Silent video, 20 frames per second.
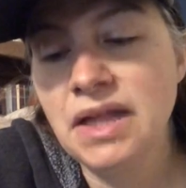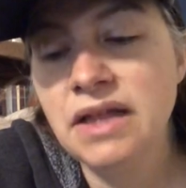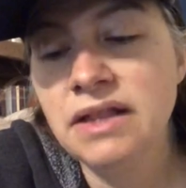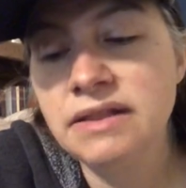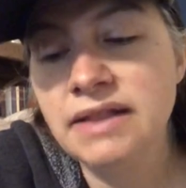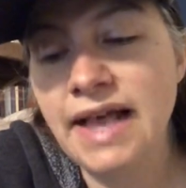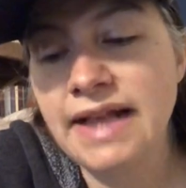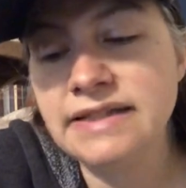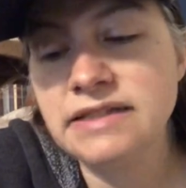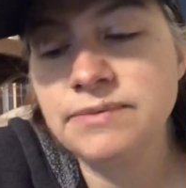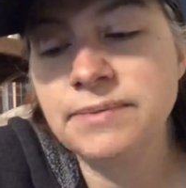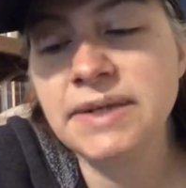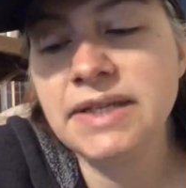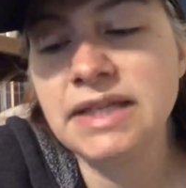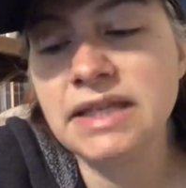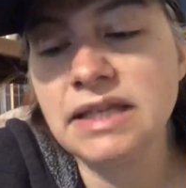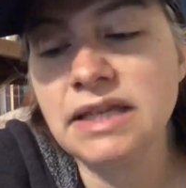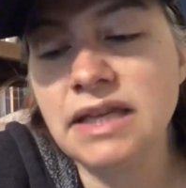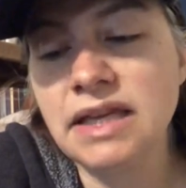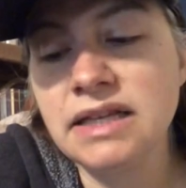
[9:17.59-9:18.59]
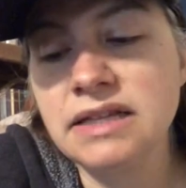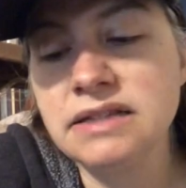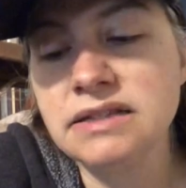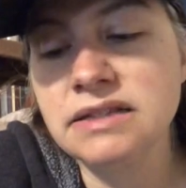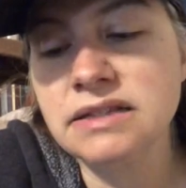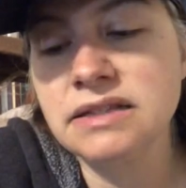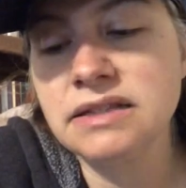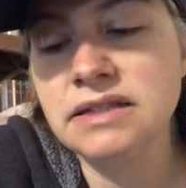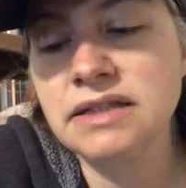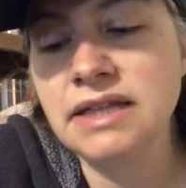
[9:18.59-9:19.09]
Last week in
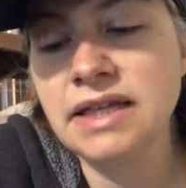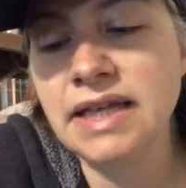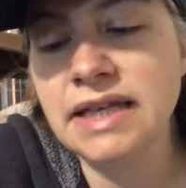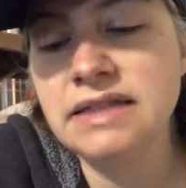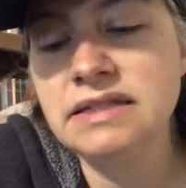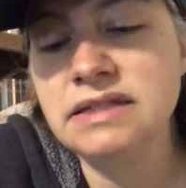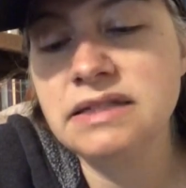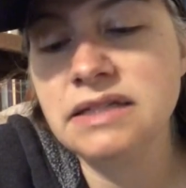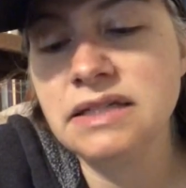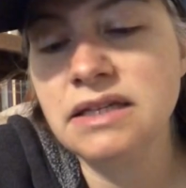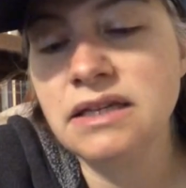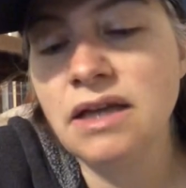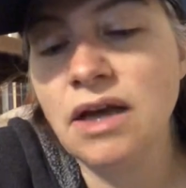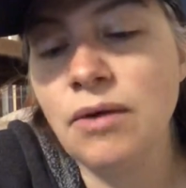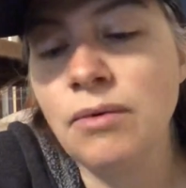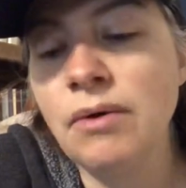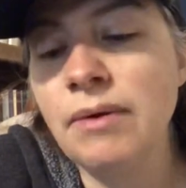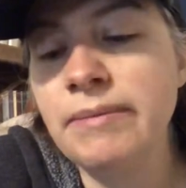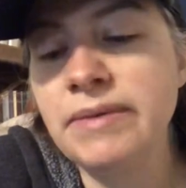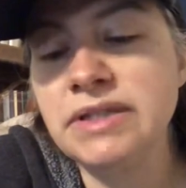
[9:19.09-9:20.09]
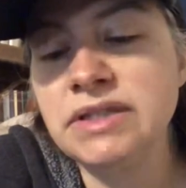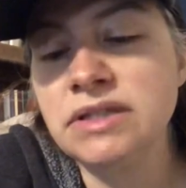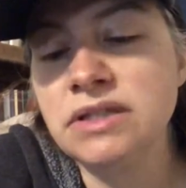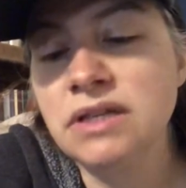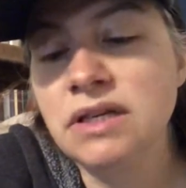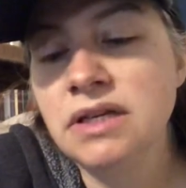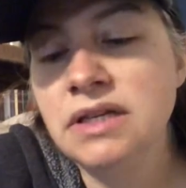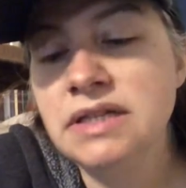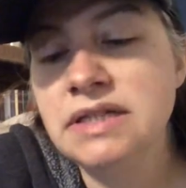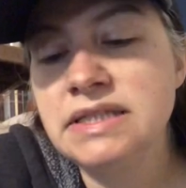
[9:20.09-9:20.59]
Kinston, a woman
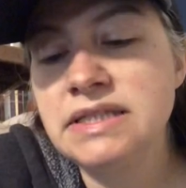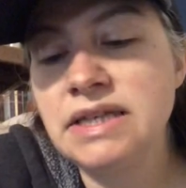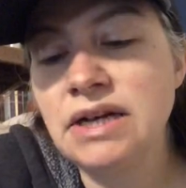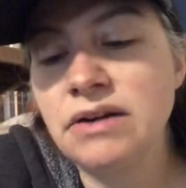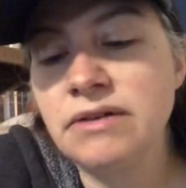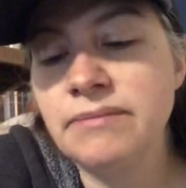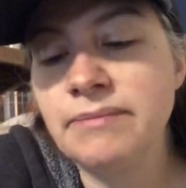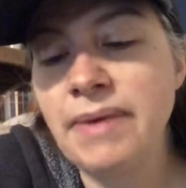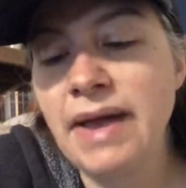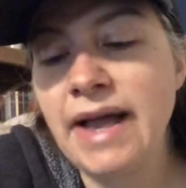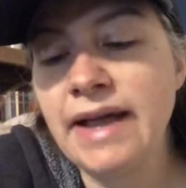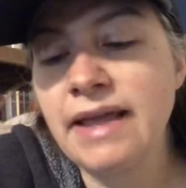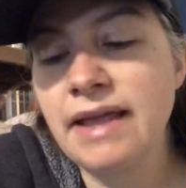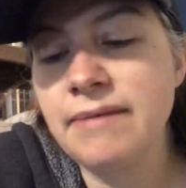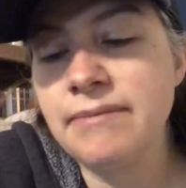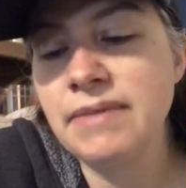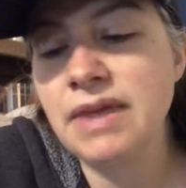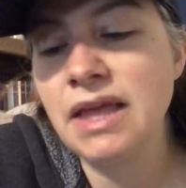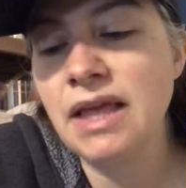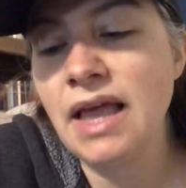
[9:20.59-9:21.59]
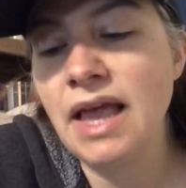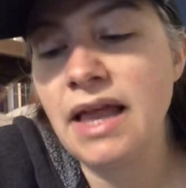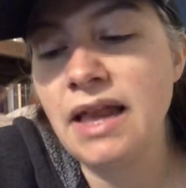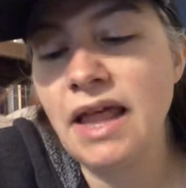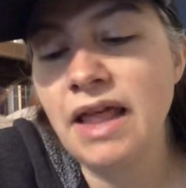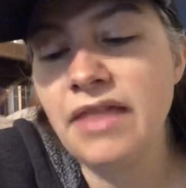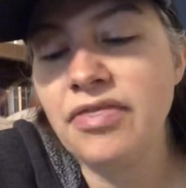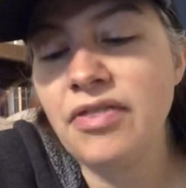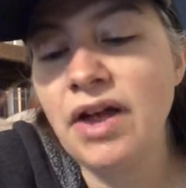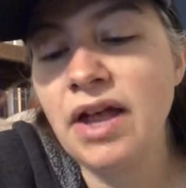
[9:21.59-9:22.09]
stared back at me, and
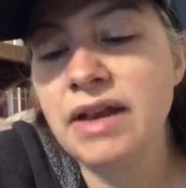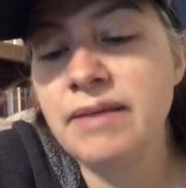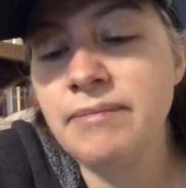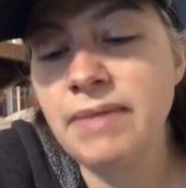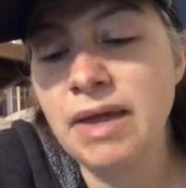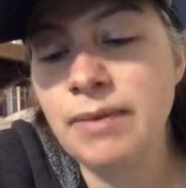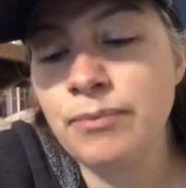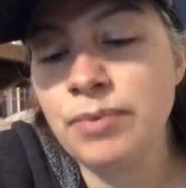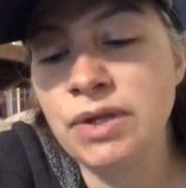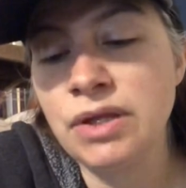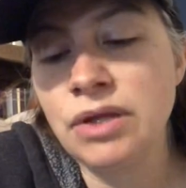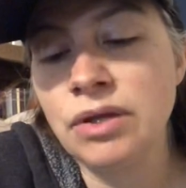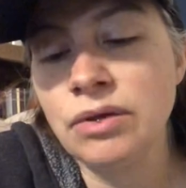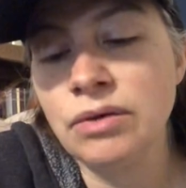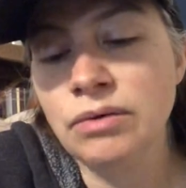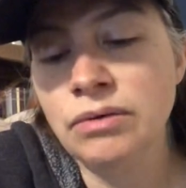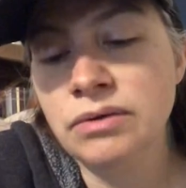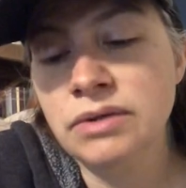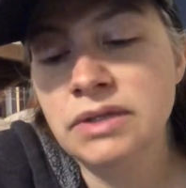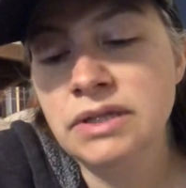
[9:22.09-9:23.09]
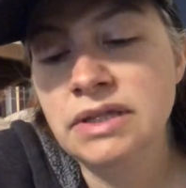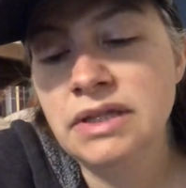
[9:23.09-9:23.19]
I thought it might be you.